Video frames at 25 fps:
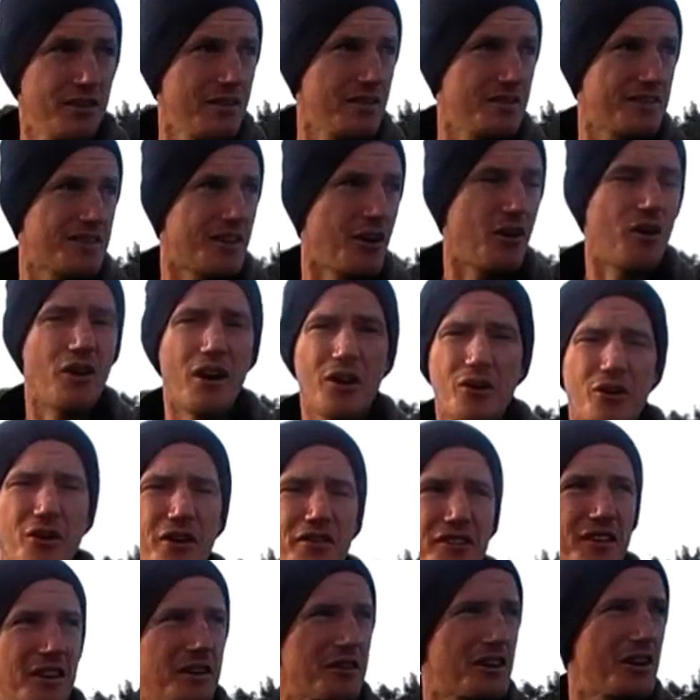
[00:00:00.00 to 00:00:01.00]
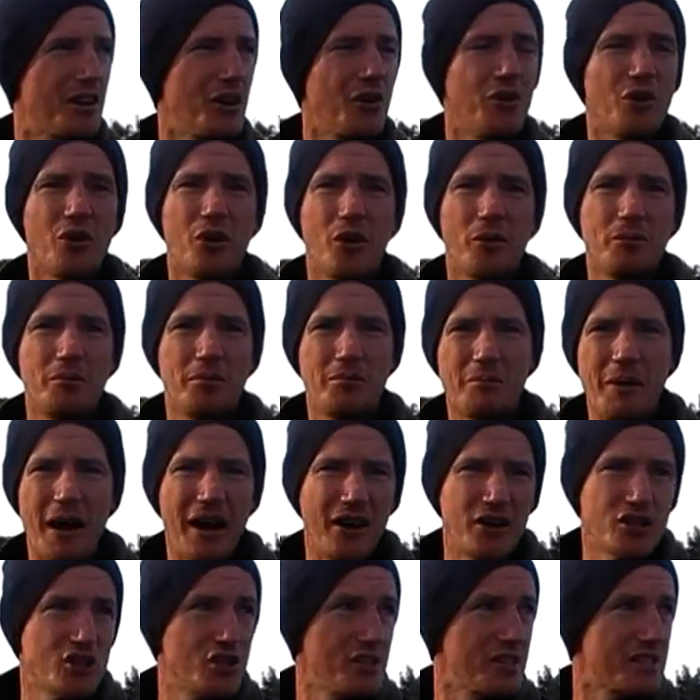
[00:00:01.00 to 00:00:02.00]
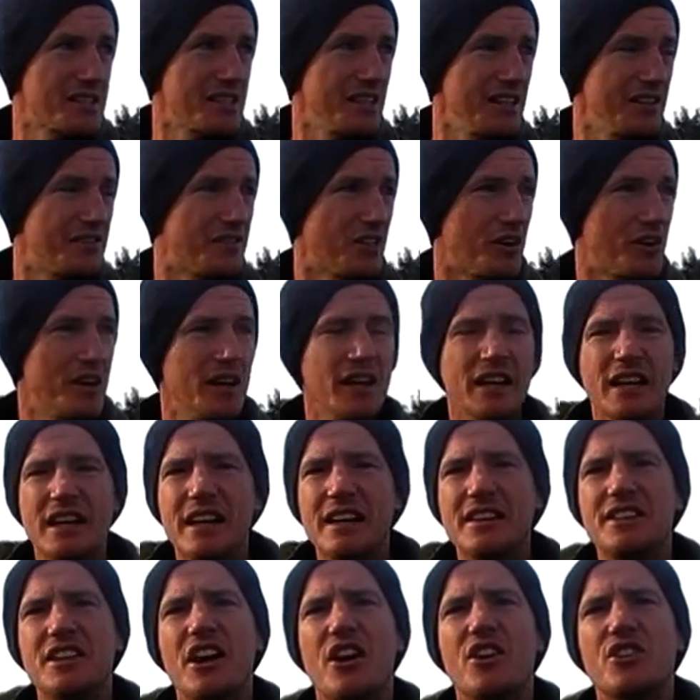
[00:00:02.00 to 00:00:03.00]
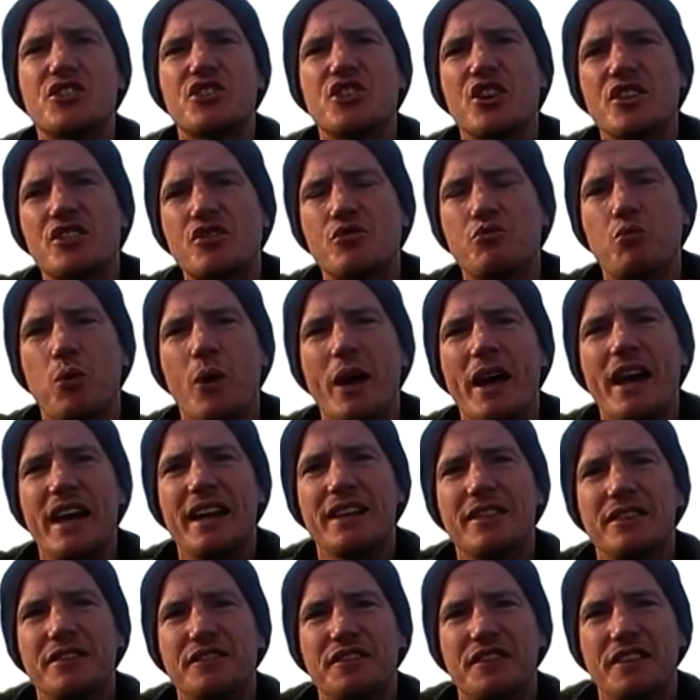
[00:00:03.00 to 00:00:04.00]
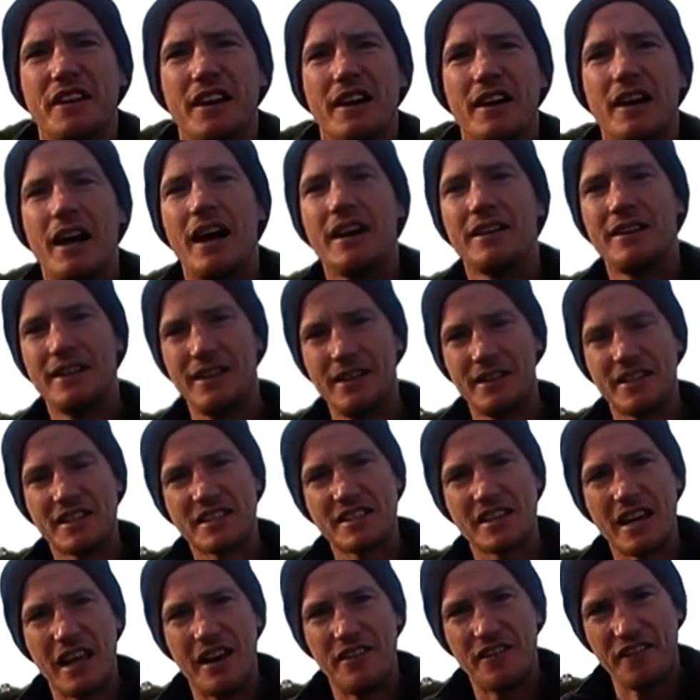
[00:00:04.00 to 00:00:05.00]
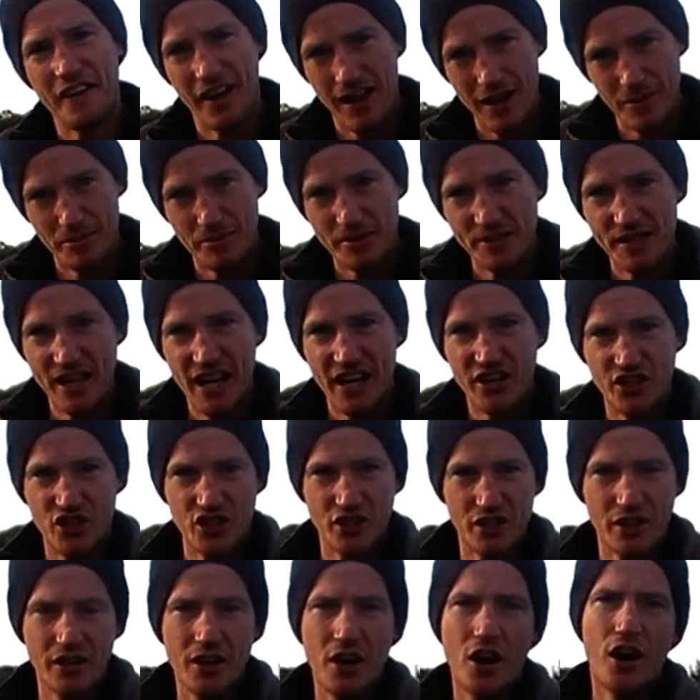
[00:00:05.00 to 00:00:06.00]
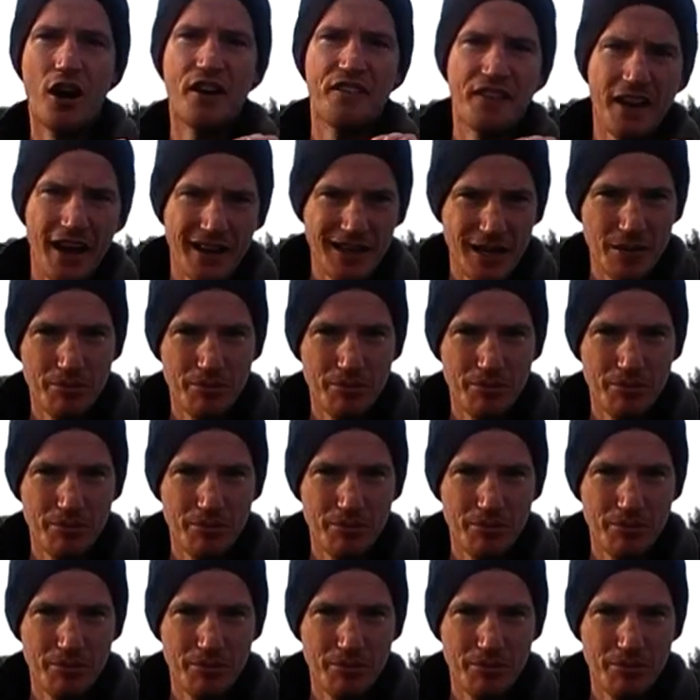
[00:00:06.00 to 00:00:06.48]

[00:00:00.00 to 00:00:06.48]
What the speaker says: they're all over the globe, Marshall Silver, they're just waiting for you in the self-help section of any